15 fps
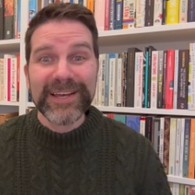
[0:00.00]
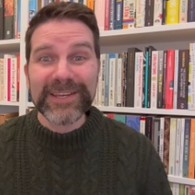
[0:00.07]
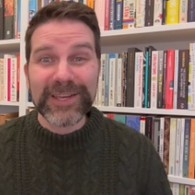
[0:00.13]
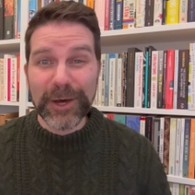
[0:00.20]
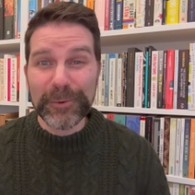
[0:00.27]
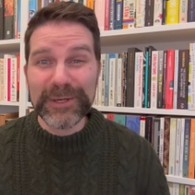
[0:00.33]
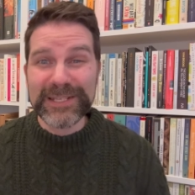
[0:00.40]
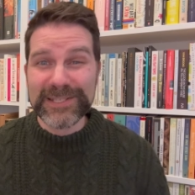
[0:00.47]

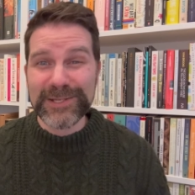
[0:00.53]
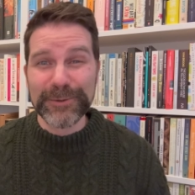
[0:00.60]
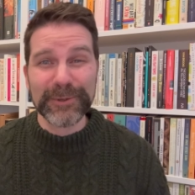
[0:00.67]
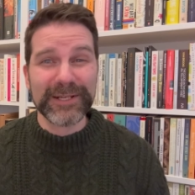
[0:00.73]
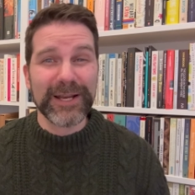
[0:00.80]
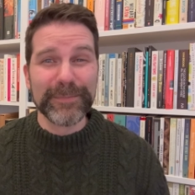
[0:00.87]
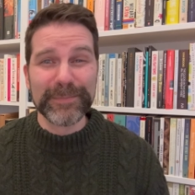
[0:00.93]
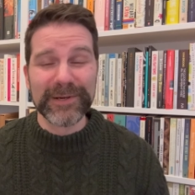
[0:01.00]
going to a
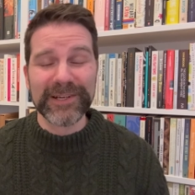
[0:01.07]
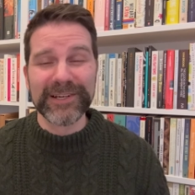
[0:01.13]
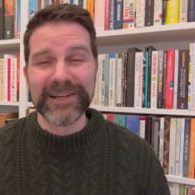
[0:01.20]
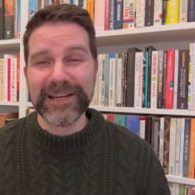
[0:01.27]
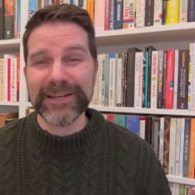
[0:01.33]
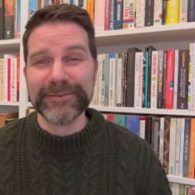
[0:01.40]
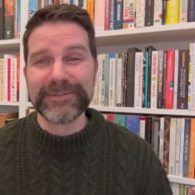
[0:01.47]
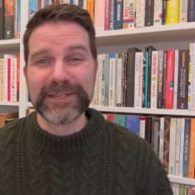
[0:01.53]
number
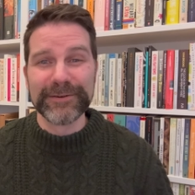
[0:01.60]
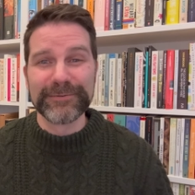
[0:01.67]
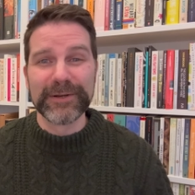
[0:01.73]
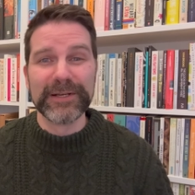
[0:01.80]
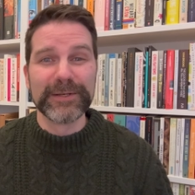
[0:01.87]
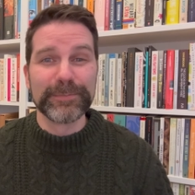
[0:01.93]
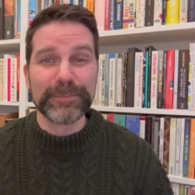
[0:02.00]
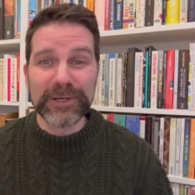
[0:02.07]
of
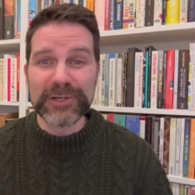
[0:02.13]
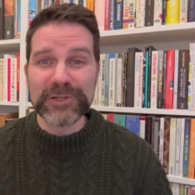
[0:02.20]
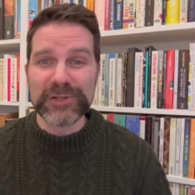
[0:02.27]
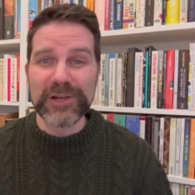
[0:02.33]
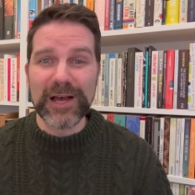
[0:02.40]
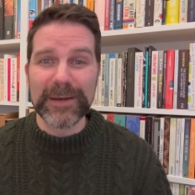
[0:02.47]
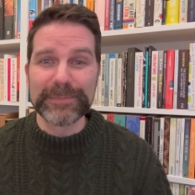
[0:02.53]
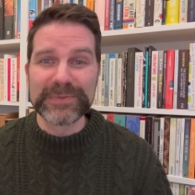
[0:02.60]
different
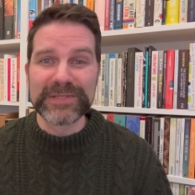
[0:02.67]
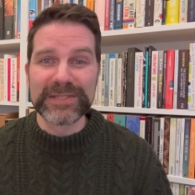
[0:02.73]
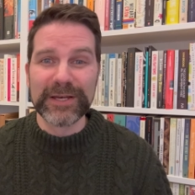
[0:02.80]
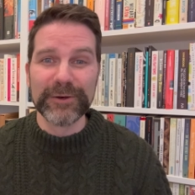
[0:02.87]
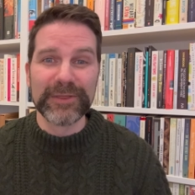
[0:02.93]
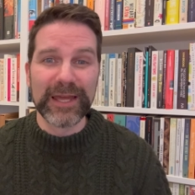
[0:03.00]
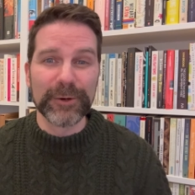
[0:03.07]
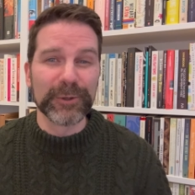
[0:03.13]
bookshops.
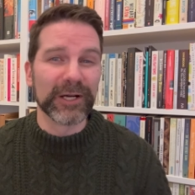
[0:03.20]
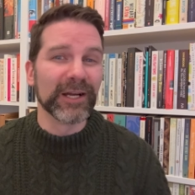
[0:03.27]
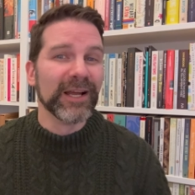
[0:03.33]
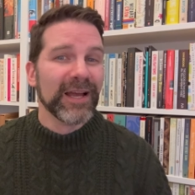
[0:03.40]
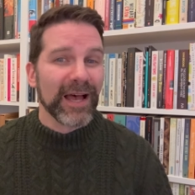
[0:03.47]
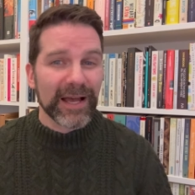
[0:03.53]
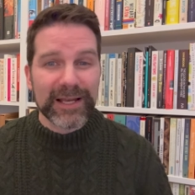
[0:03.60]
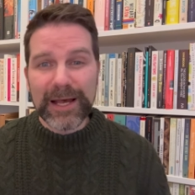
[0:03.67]
So there were
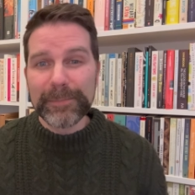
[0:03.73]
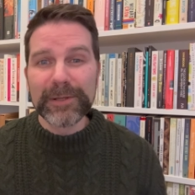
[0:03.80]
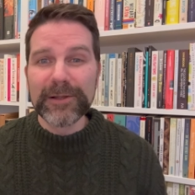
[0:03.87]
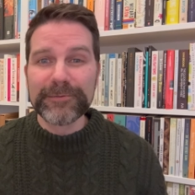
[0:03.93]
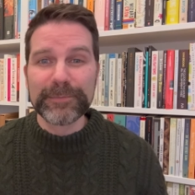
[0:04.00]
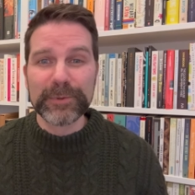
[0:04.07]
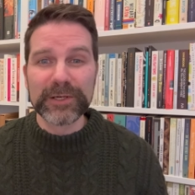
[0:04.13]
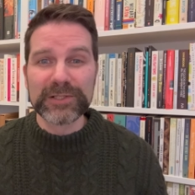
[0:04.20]
a couple
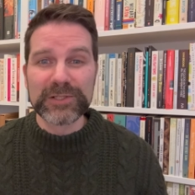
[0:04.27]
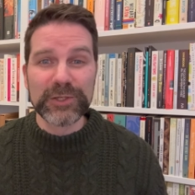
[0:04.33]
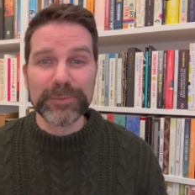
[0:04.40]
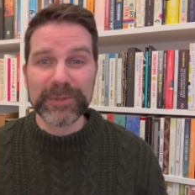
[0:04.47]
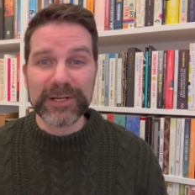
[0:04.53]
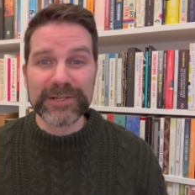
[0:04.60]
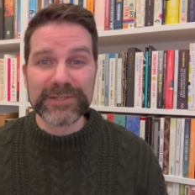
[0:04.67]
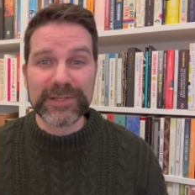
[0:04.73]
of
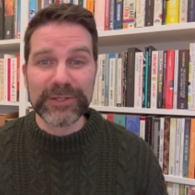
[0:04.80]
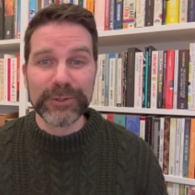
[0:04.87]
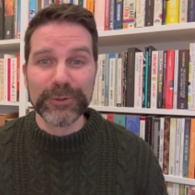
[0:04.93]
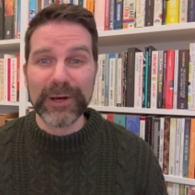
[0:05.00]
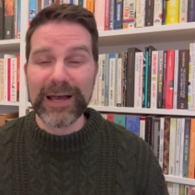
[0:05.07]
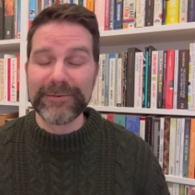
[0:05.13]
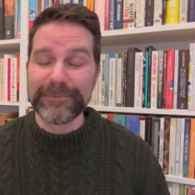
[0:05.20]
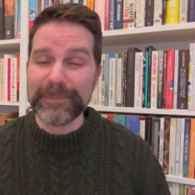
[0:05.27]
booktubers who
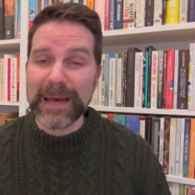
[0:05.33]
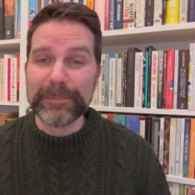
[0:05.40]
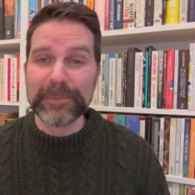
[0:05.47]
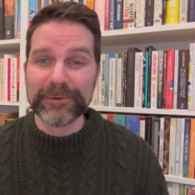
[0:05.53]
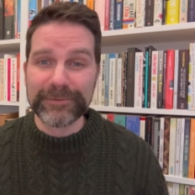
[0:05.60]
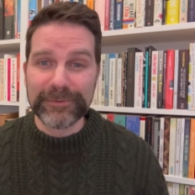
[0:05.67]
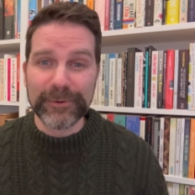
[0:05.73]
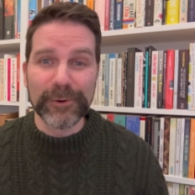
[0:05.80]
I've met
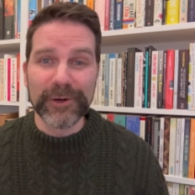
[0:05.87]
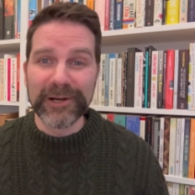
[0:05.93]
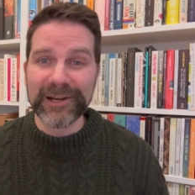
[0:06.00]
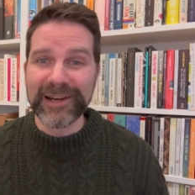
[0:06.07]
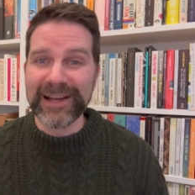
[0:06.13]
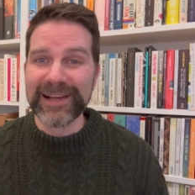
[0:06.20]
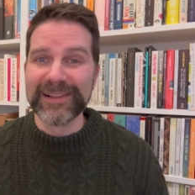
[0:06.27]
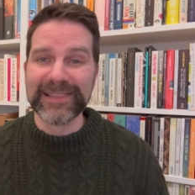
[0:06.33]
before,
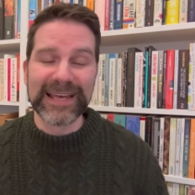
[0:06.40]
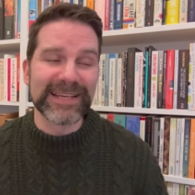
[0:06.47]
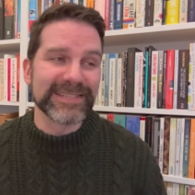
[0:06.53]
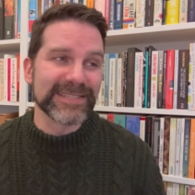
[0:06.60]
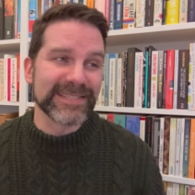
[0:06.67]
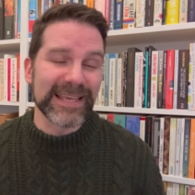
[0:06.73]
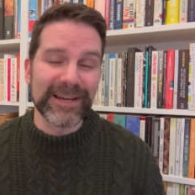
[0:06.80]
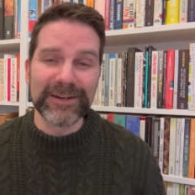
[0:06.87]
uh, like
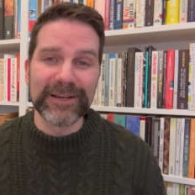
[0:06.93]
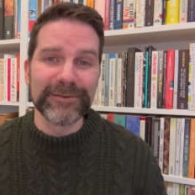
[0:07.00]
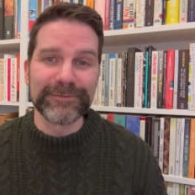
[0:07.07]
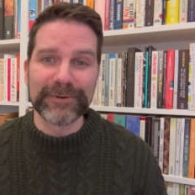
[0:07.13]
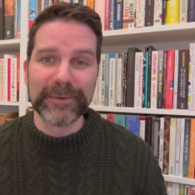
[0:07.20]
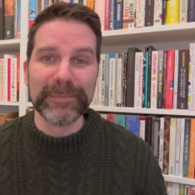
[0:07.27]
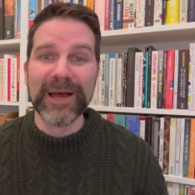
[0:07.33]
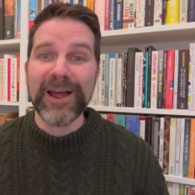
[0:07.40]
Sarah
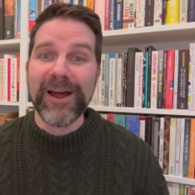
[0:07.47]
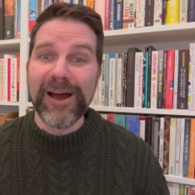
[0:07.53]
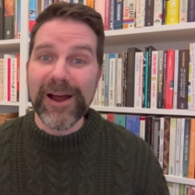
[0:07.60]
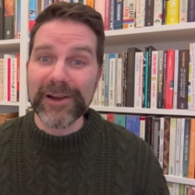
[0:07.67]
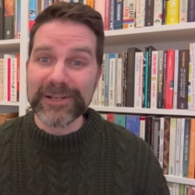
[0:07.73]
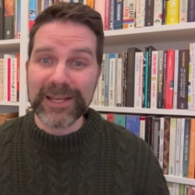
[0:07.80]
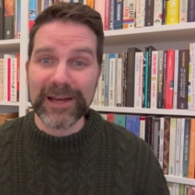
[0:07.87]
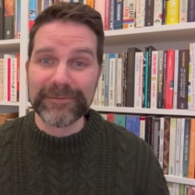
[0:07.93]
from
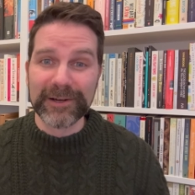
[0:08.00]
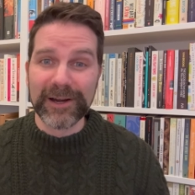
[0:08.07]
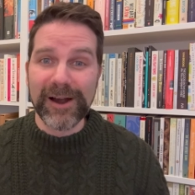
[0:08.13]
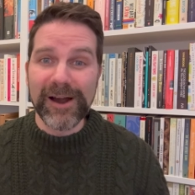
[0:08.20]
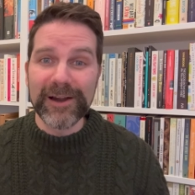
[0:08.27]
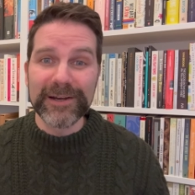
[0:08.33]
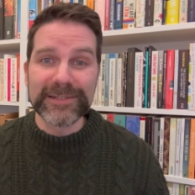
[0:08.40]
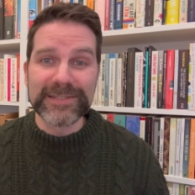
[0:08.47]
Hardcover
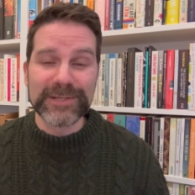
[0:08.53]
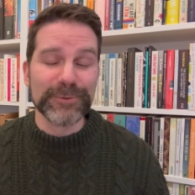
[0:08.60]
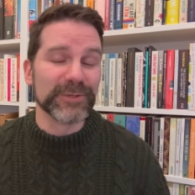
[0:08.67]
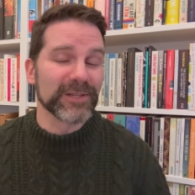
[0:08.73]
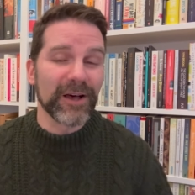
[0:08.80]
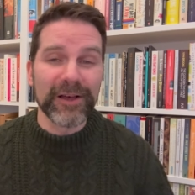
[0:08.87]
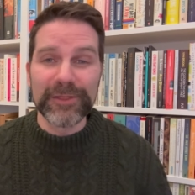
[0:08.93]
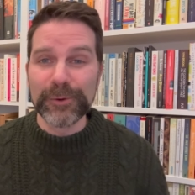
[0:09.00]
Hearts, who's
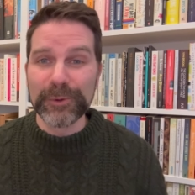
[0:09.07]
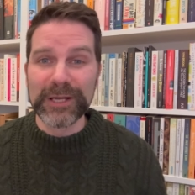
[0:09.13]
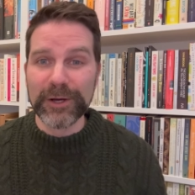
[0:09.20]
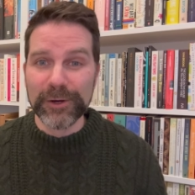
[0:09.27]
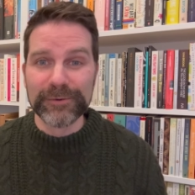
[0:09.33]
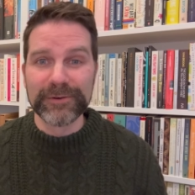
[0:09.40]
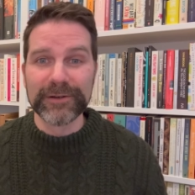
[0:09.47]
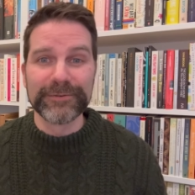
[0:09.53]
all the way
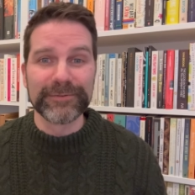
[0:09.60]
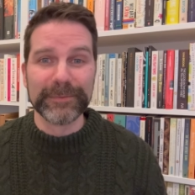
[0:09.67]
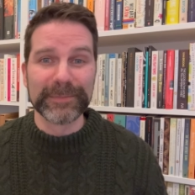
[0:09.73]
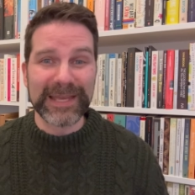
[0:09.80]
over from